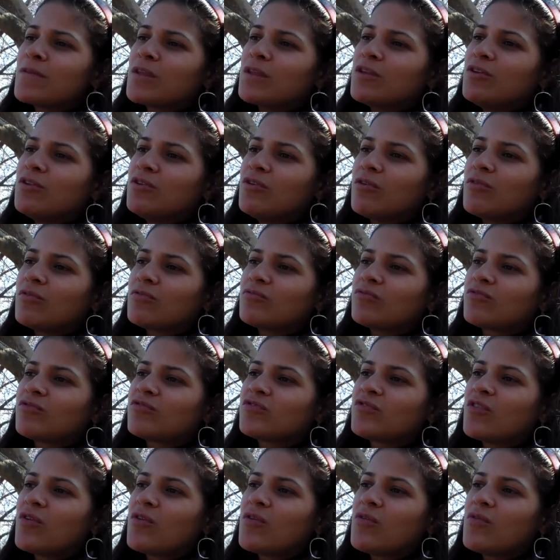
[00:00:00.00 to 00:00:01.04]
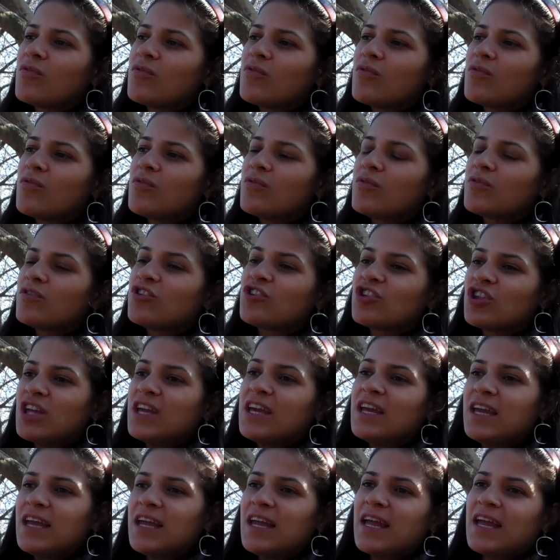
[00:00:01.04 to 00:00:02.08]
You know, so
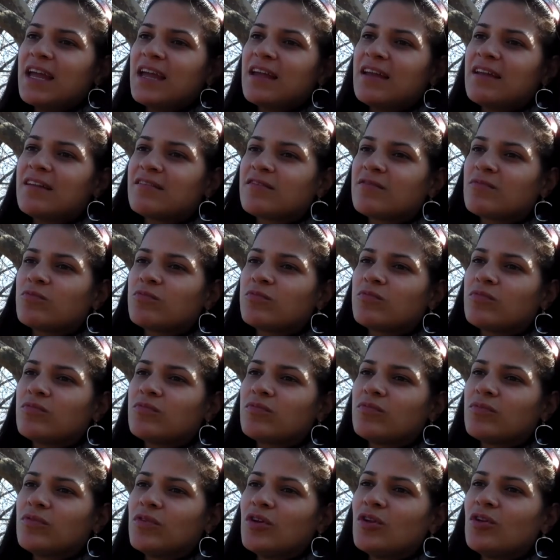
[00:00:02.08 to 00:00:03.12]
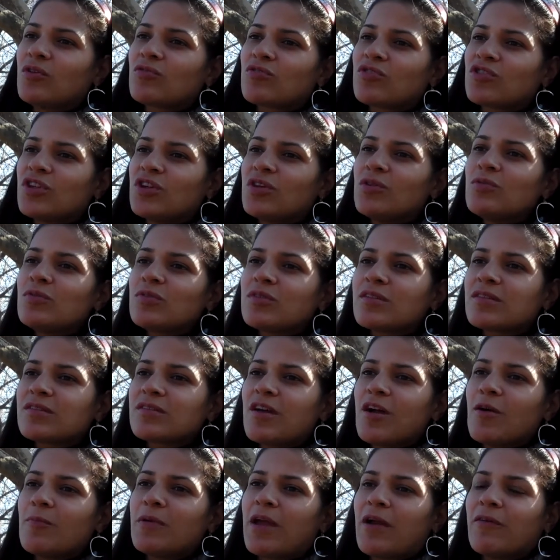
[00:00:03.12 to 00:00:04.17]
she is, you know, she used to
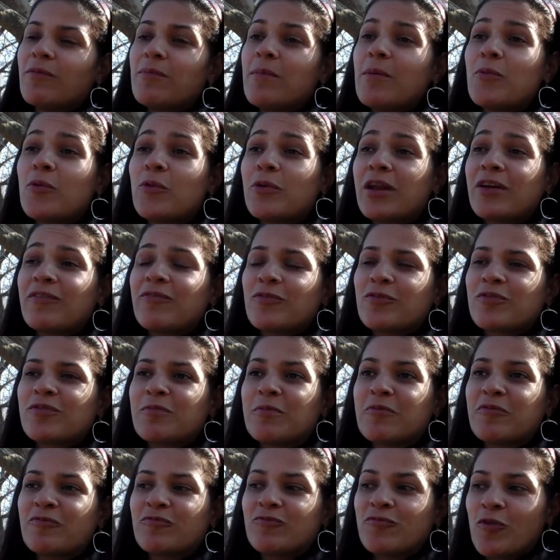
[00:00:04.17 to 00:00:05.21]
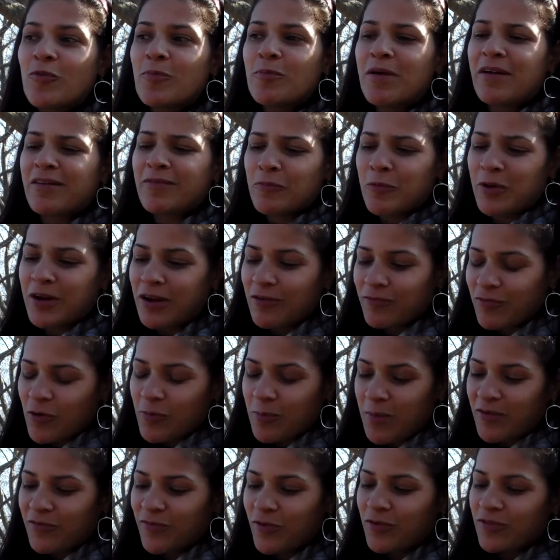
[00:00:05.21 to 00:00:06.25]
tell me, I remember when I
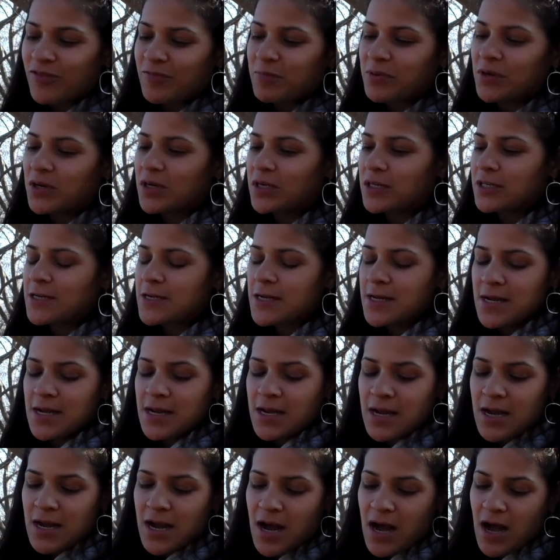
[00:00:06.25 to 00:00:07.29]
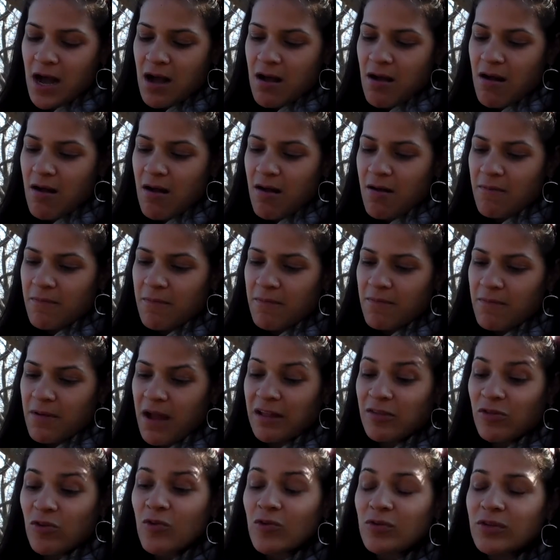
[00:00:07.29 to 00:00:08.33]
wrote my first book,
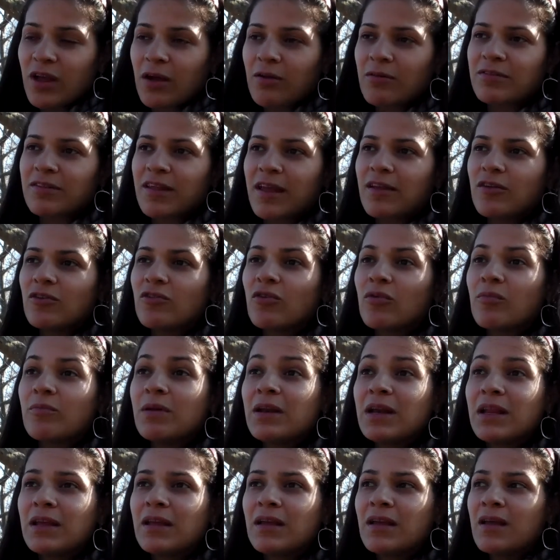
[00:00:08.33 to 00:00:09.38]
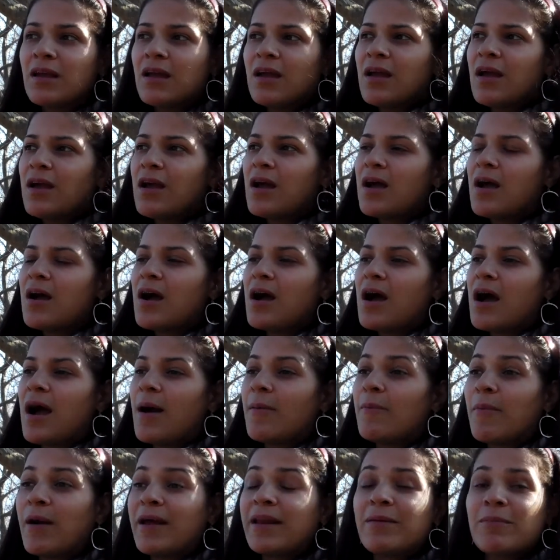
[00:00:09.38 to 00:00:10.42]
I told her, I was like, you know, really,
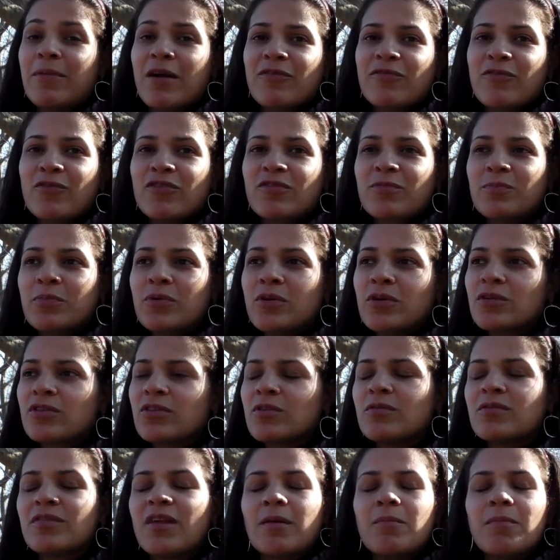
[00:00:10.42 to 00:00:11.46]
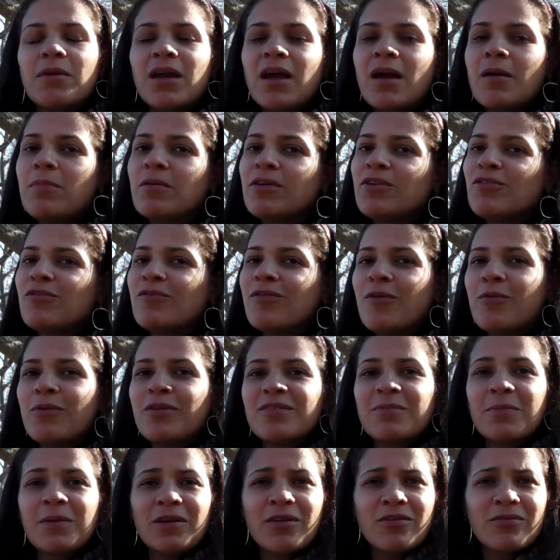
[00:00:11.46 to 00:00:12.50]
I'm writing my first book. She was like, Mija, but you've
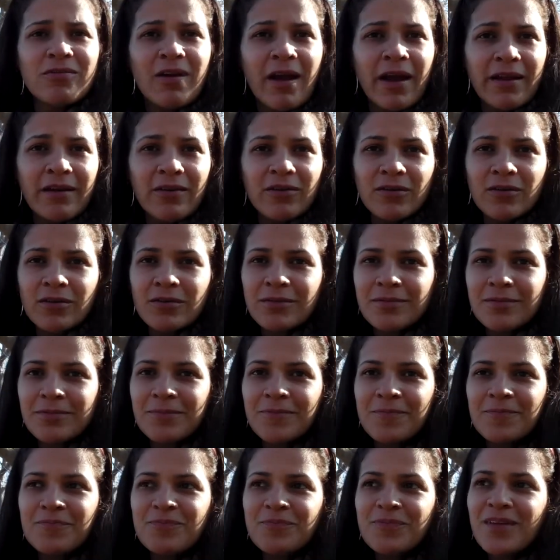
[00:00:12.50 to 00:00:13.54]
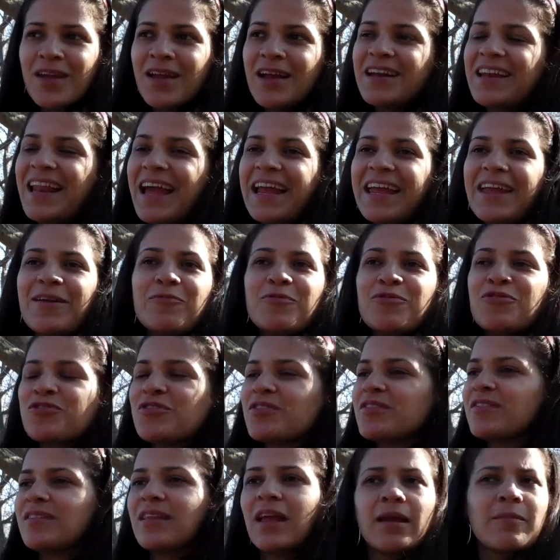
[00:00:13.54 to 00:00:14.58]
always been a writer. Like, it was
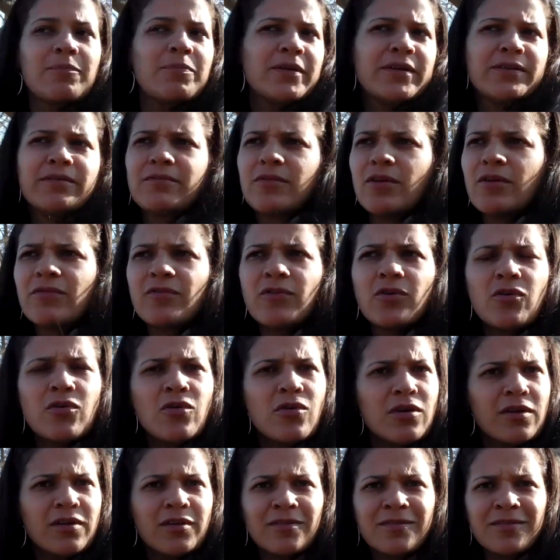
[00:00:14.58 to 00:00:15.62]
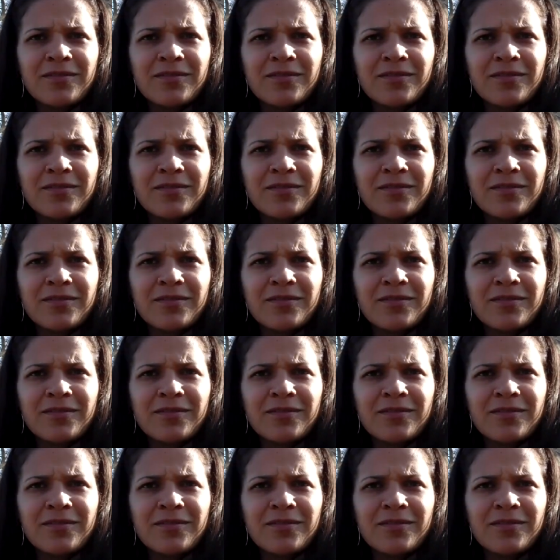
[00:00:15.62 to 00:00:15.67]
just like, but of course.